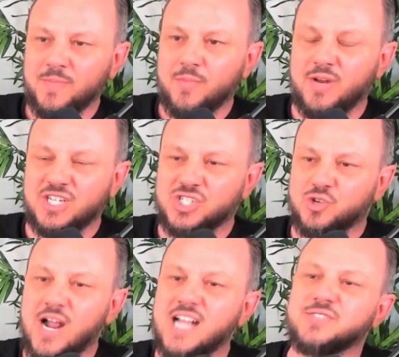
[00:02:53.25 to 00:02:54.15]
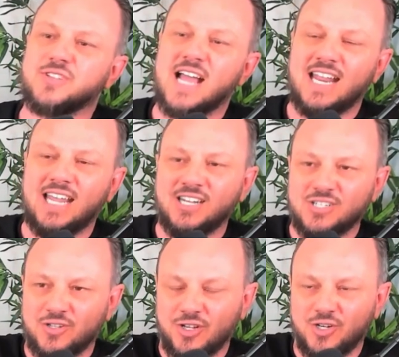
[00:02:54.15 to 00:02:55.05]
but he's transferred that
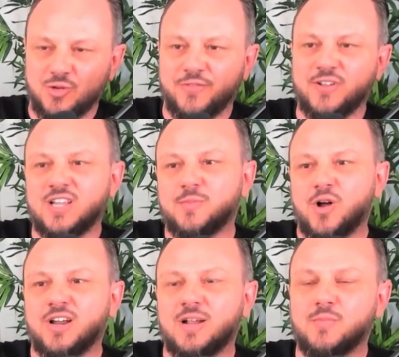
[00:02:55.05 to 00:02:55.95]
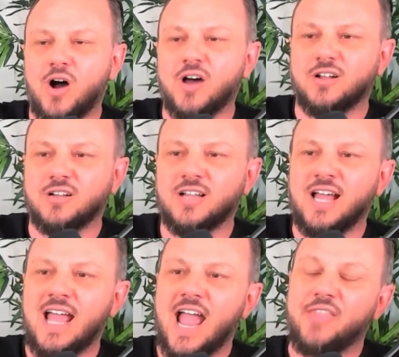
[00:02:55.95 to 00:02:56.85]
into the new affiliate marketing model.
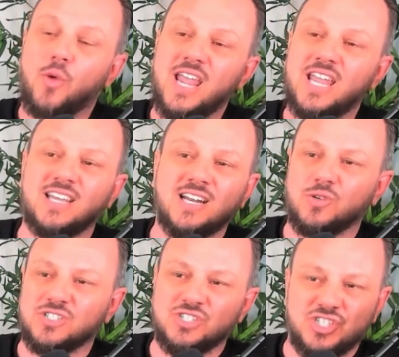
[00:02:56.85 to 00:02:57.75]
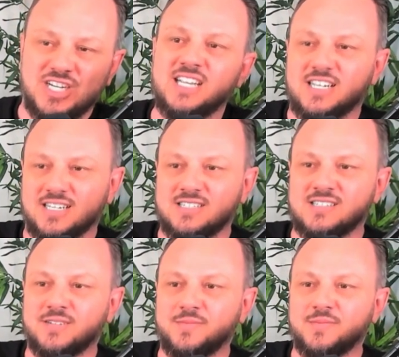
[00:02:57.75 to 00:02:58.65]
And the way he did it was genius,
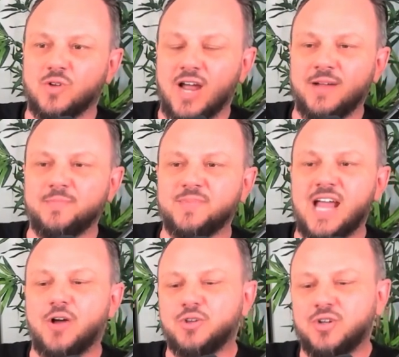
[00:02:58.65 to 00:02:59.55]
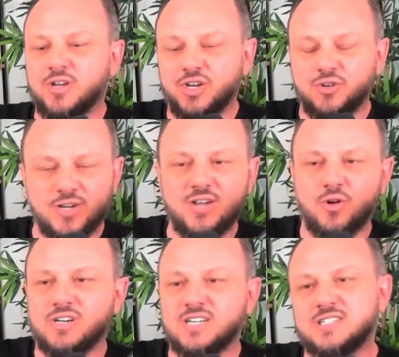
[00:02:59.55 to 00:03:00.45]
right? Now, you can agree or
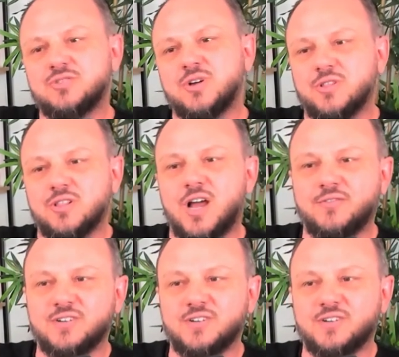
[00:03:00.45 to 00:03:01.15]
disagree with a lot of